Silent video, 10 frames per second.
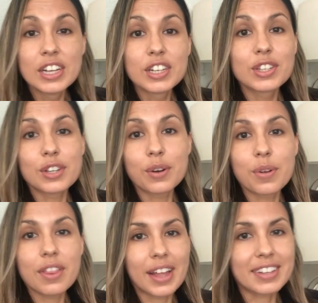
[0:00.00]
So
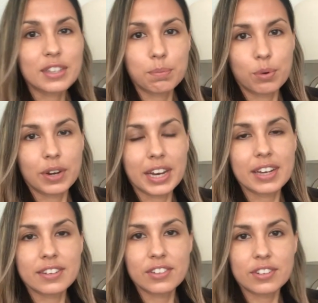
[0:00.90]
that's the point,
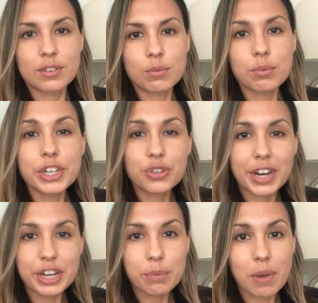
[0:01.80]
is just
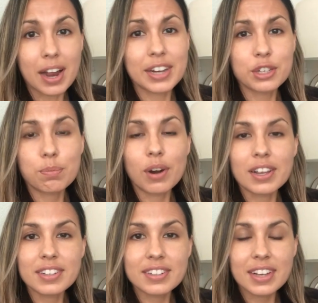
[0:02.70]
retrain your mind to
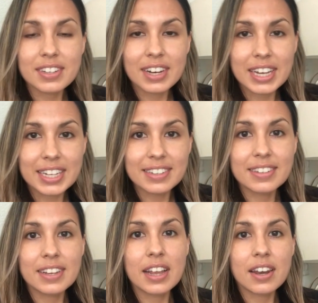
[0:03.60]
process as it
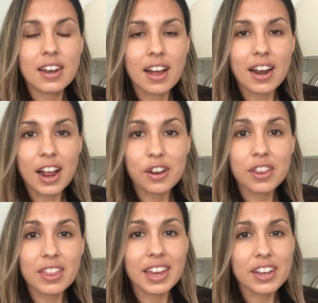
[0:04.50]
is, not how you
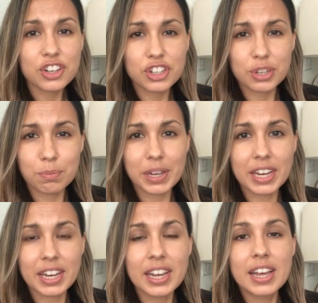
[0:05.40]
think it should
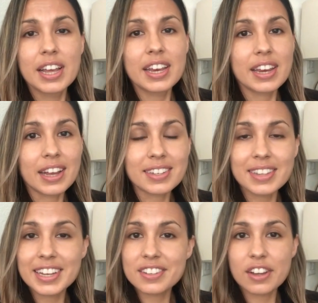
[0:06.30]
be. Yes,
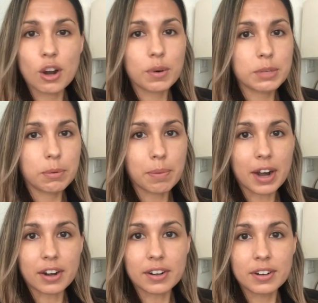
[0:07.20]
things can always be
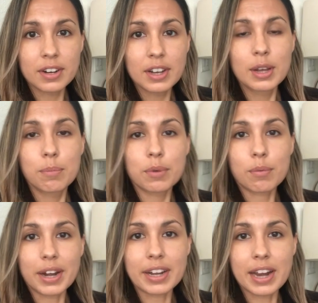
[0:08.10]
better, but
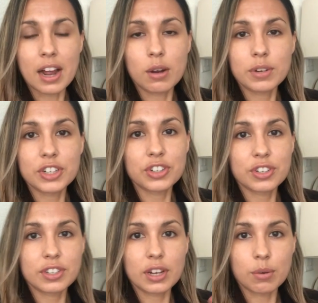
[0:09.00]
right now is
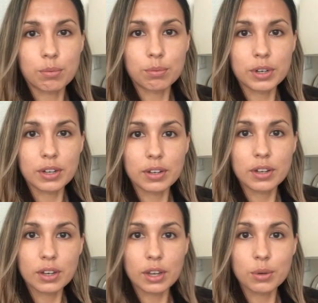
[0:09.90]
just a real
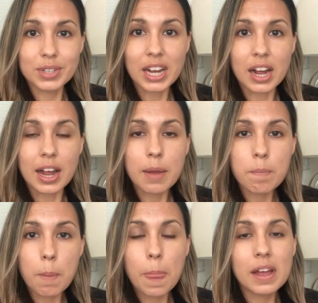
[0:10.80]
low time.
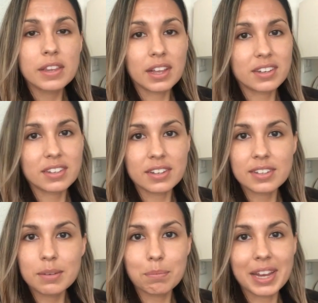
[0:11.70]
That
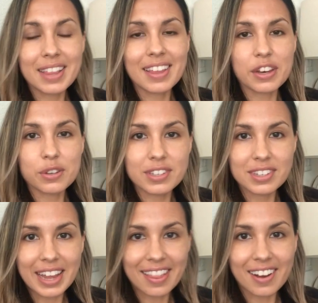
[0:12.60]
doesn't mean that you
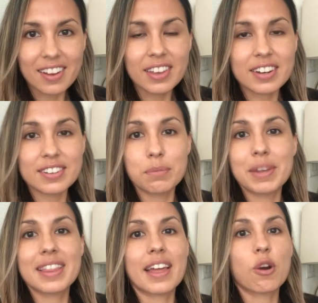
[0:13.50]
stay there. That doesn't
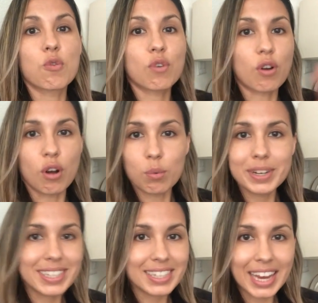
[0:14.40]
mean that overall we
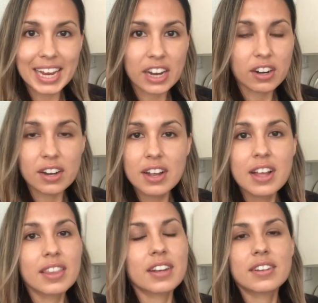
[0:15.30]
stay here.
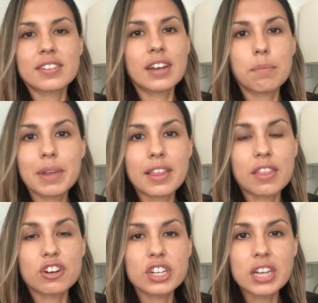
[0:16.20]
That does not mean that
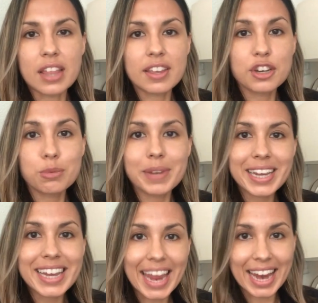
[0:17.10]
there's nothing to be
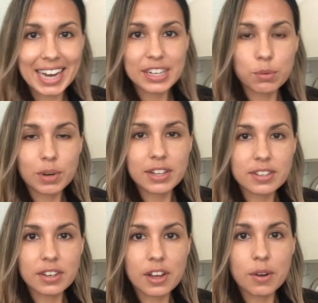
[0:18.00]
gained when it's
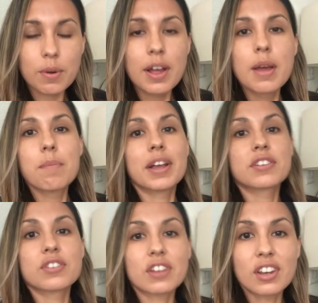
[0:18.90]
low, because
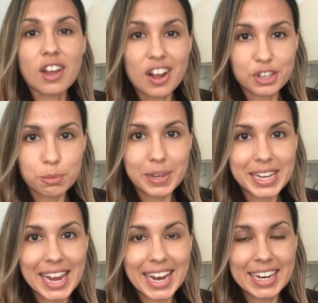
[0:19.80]
there's a lot to be
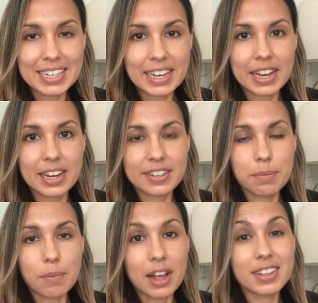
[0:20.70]
gained, and
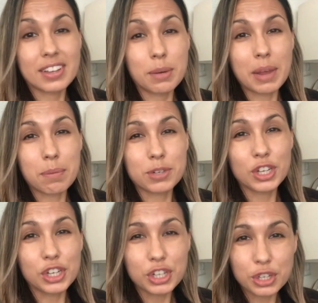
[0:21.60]
it's going to be up to
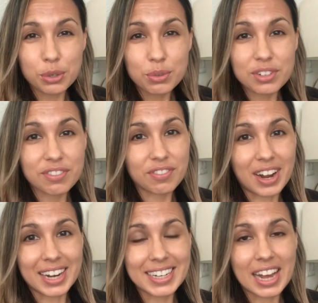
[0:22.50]
you to
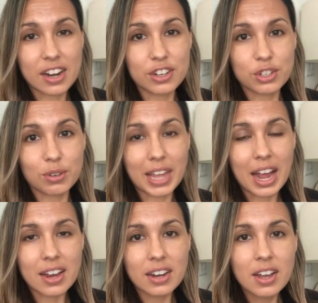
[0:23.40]
find how to do
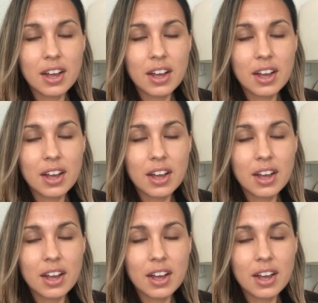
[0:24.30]
that.